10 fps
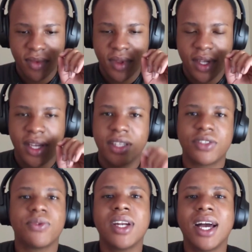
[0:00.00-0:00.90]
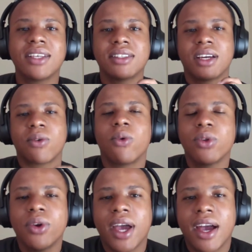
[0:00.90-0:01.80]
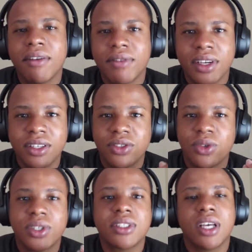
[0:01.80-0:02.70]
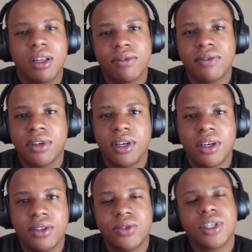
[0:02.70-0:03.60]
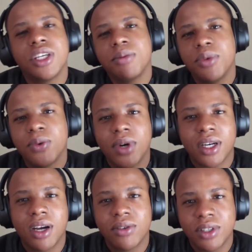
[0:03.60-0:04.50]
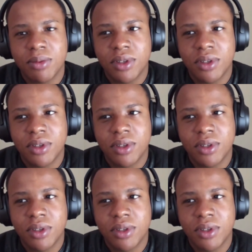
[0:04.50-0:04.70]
And it's realizing that all you have is yourself to keep you accountable,